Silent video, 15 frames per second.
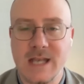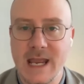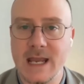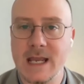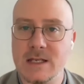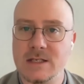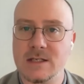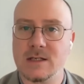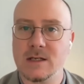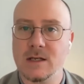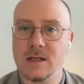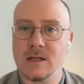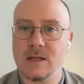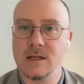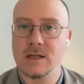takes
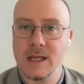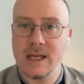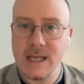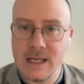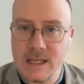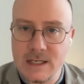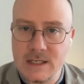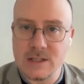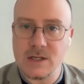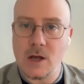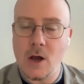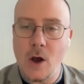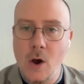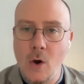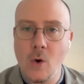
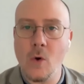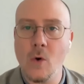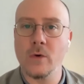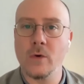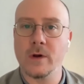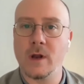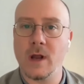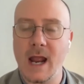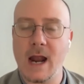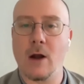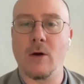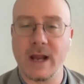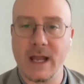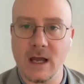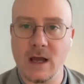his own
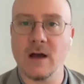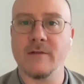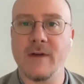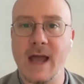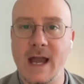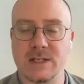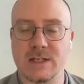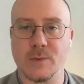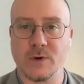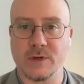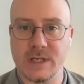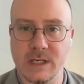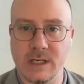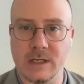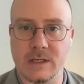area of
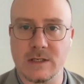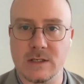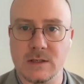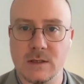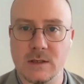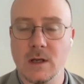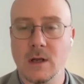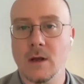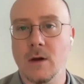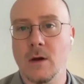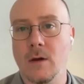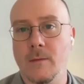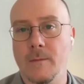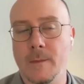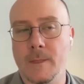expertise
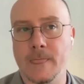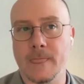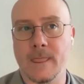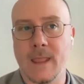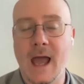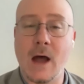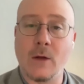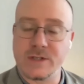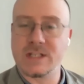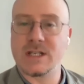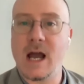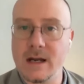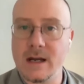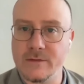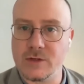
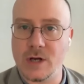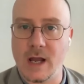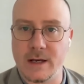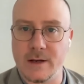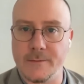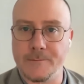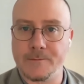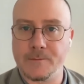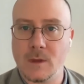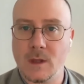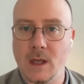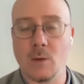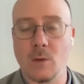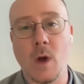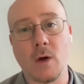outside of China,
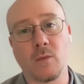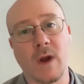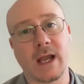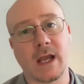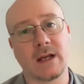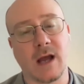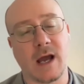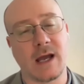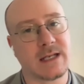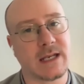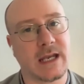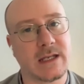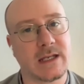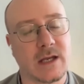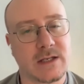and while
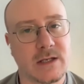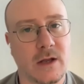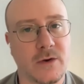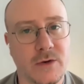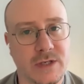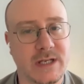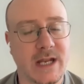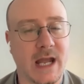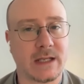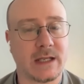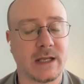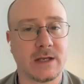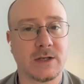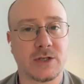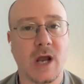recognizing he doesn't
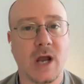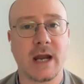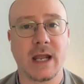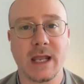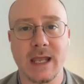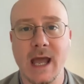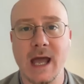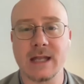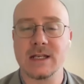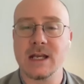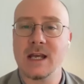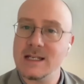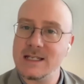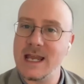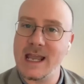understand it in China yet,
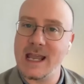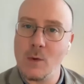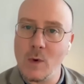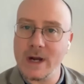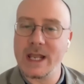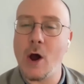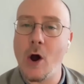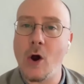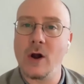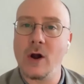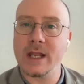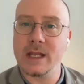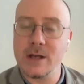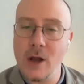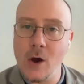taking what he
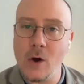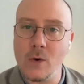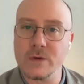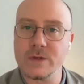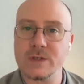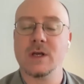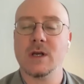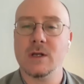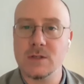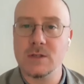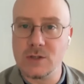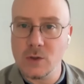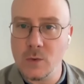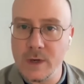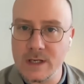already knows,
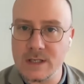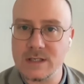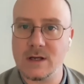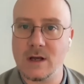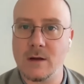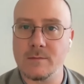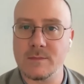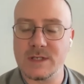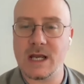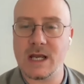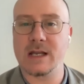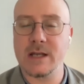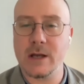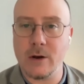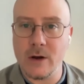doing some
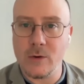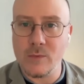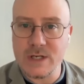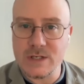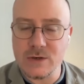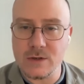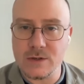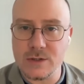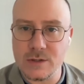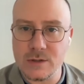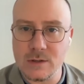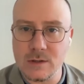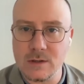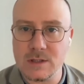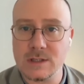secondary
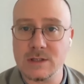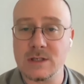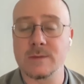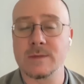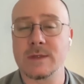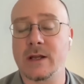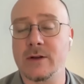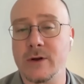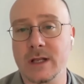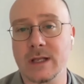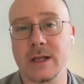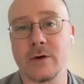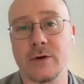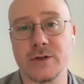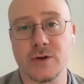research, some secondary
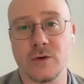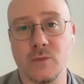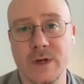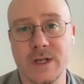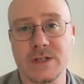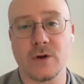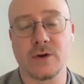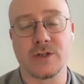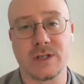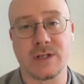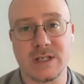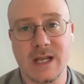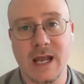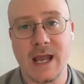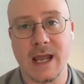literature research,
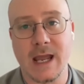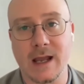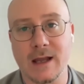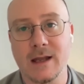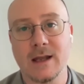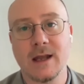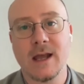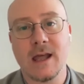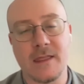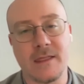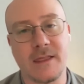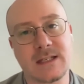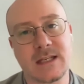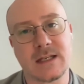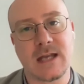and saying,
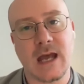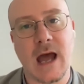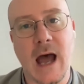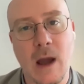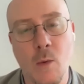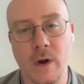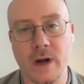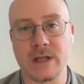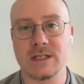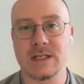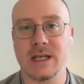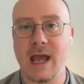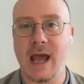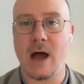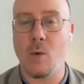this is how I want to
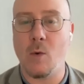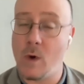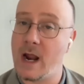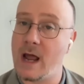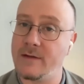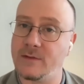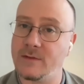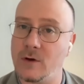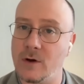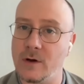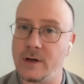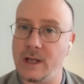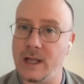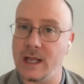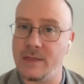see how what I've
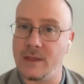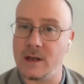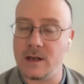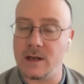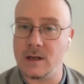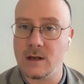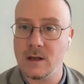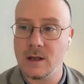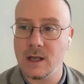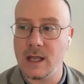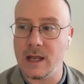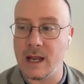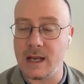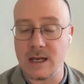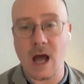learned
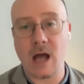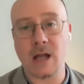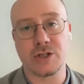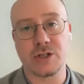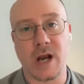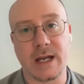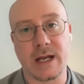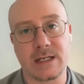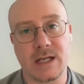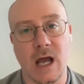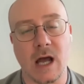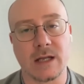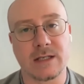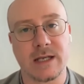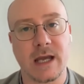in a non-Chinese
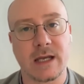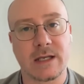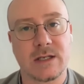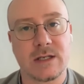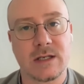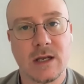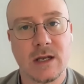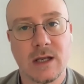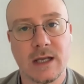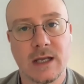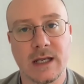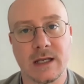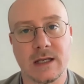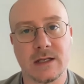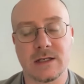context
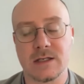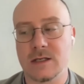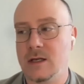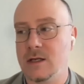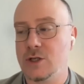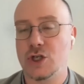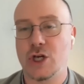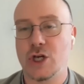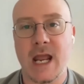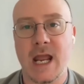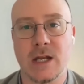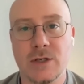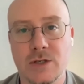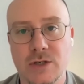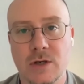is
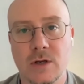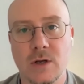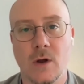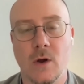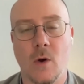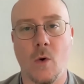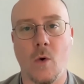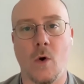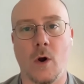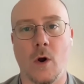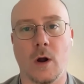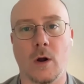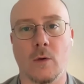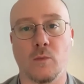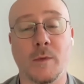changed
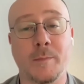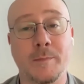or